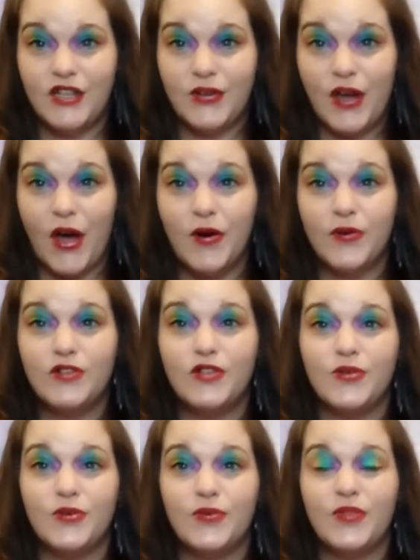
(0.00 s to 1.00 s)
to go
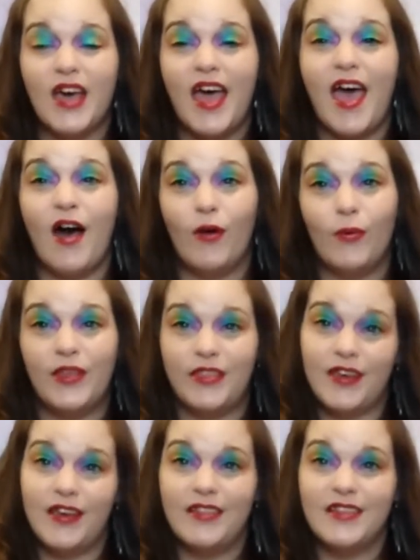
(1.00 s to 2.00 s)
to the hell
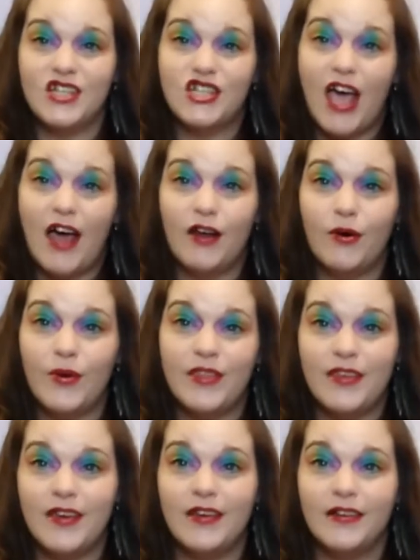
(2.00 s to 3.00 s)
within, the shadow
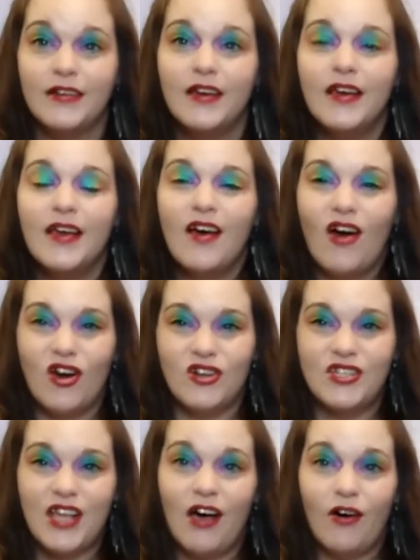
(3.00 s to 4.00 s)
within
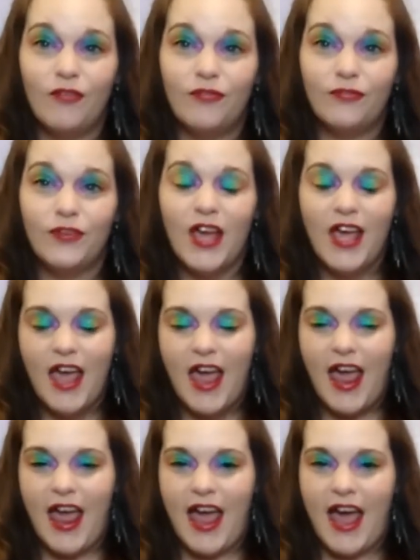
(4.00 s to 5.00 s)
ourself.
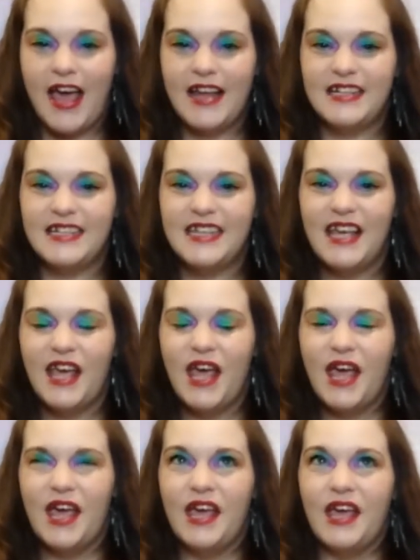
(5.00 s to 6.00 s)
And
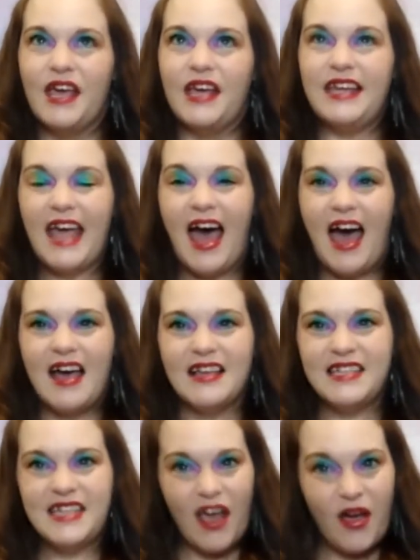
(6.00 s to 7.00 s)
yeah,
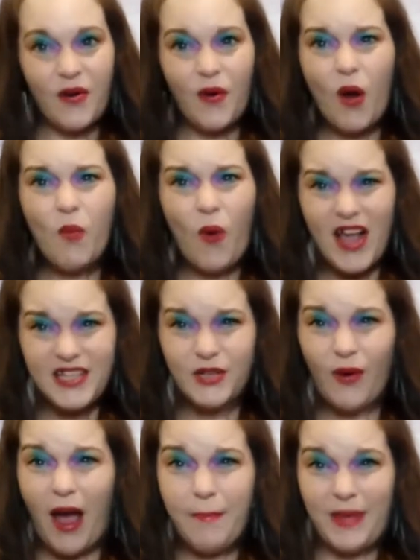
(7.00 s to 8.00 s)
so what do
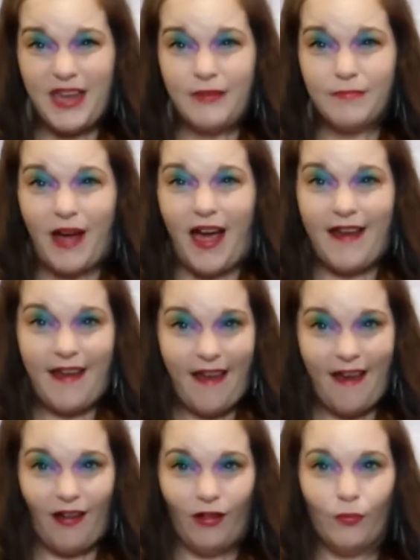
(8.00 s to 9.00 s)
I mean by
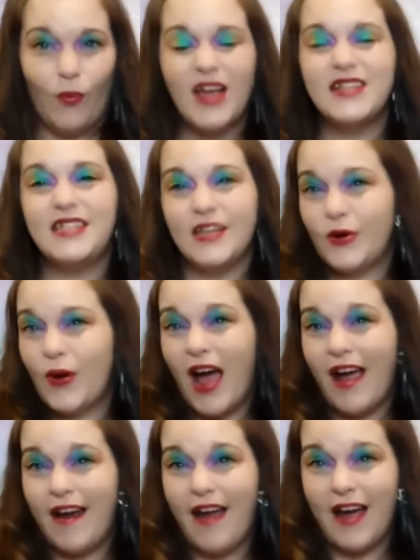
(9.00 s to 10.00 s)
hell? What do
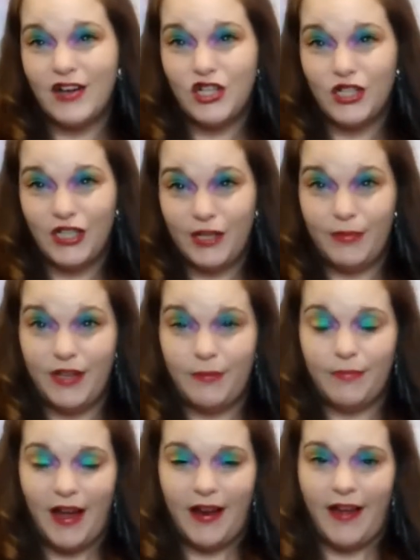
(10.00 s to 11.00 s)
I actually
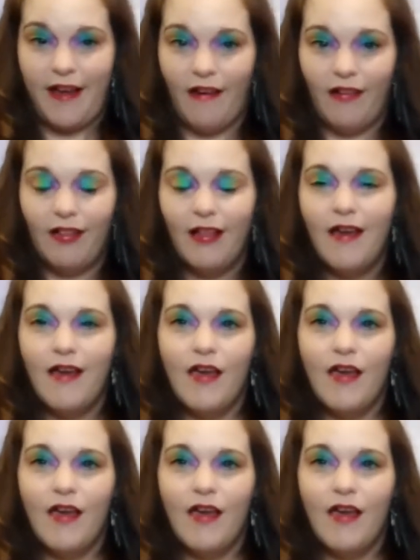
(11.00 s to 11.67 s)
mean by hell?